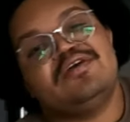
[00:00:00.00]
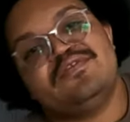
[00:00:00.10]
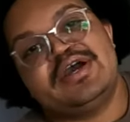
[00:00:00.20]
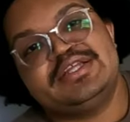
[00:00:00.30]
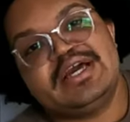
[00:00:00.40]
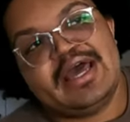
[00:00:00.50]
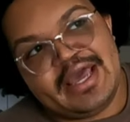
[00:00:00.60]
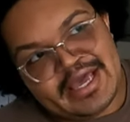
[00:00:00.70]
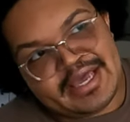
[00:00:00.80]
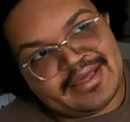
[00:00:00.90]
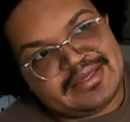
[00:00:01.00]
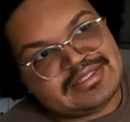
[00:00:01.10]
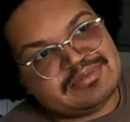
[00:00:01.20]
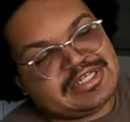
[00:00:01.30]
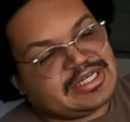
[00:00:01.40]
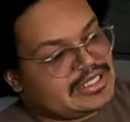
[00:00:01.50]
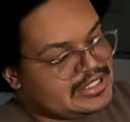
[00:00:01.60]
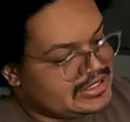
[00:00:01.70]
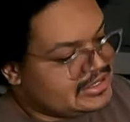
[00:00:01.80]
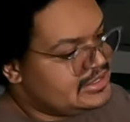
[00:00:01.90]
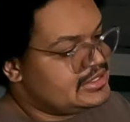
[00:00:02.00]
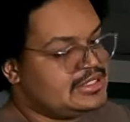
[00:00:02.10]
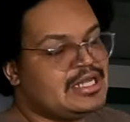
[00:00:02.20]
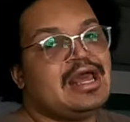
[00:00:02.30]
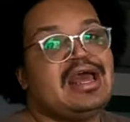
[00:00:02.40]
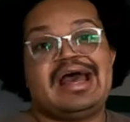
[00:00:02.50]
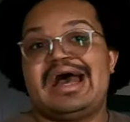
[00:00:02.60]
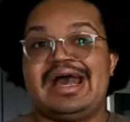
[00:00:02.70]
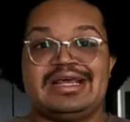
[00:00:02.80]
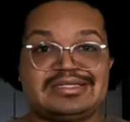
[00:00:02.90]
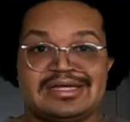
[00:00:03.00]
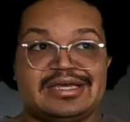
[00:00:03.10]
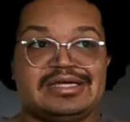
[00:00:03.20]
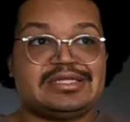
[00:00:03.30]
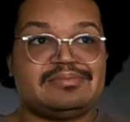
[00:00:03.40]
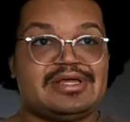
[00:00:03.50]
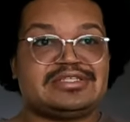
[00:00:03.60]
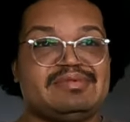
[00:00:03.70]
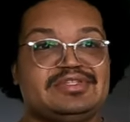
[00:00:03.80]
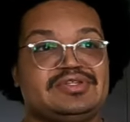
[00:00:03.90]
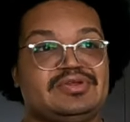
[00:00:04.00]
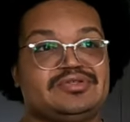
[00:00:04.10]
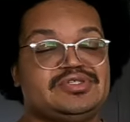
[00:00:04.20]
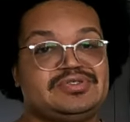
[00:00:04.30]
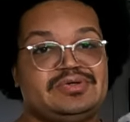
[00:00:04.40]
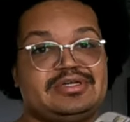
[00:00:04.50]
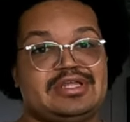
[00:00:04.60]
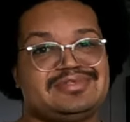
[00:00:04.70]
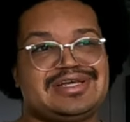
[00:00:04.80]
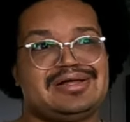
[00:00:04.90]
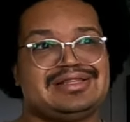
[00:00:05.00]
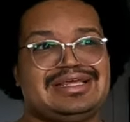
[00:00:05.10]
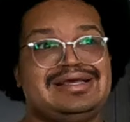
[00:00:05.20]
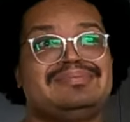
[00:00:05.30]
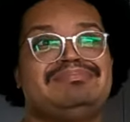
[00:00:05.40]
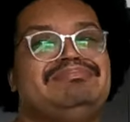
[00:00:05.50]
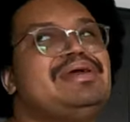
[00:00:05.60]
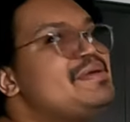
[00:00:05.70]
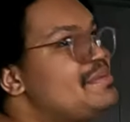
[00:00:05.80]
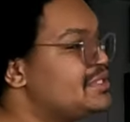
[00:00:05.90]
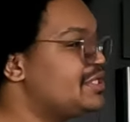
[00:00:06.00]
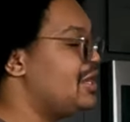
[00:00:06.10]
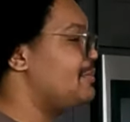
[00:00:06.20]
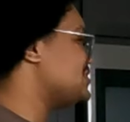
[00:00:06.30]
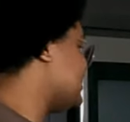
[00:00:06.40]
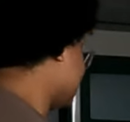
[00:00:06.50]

then I finally got eggs because I did not get them last time I went to the grocery store. That was like, I was like, maybe a month ago, almost